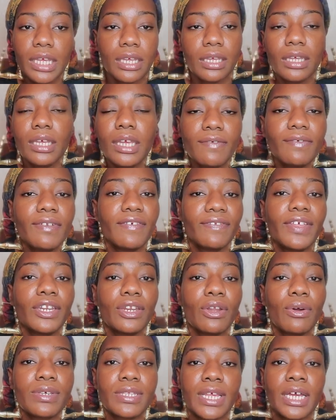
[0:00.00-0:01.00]
Even if they
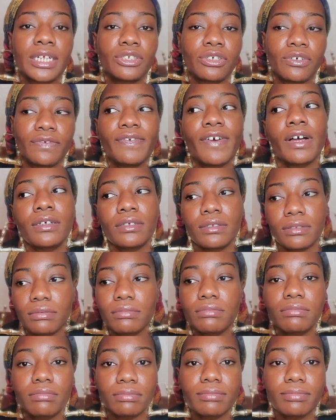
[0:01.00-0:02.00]
know it's not your fault,
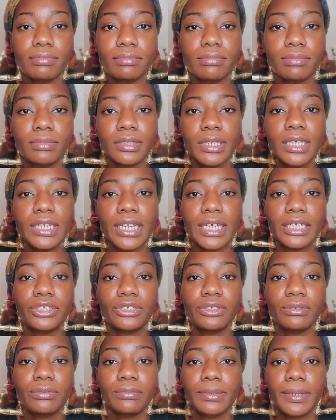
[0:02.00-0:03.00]
they'll let
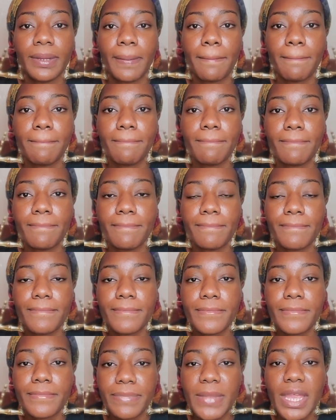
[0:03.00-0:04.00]
you.
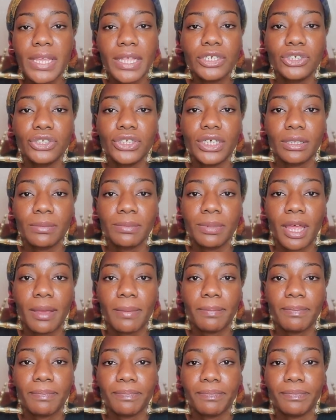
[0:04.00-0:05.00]
They'll let you take the blame.
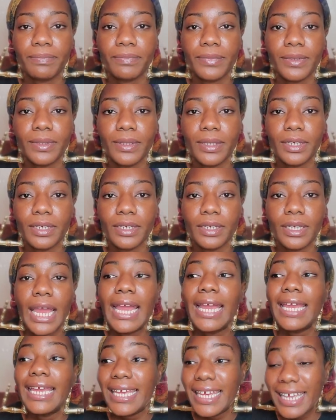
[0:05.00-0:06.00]

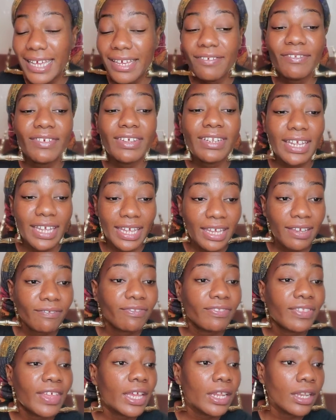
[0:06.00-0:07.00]
Even if
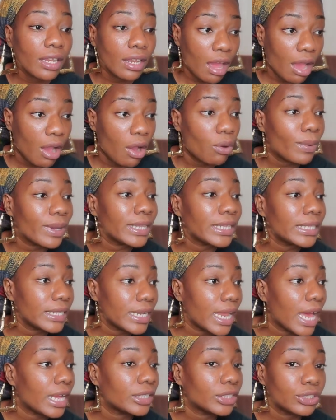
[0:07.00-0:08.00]
they know it's
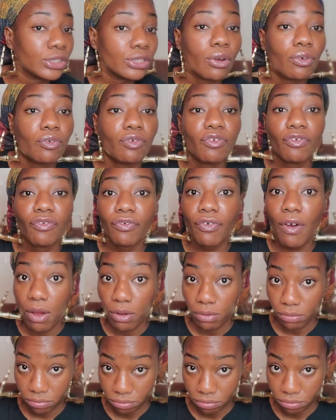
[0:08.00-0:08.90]
not your fault.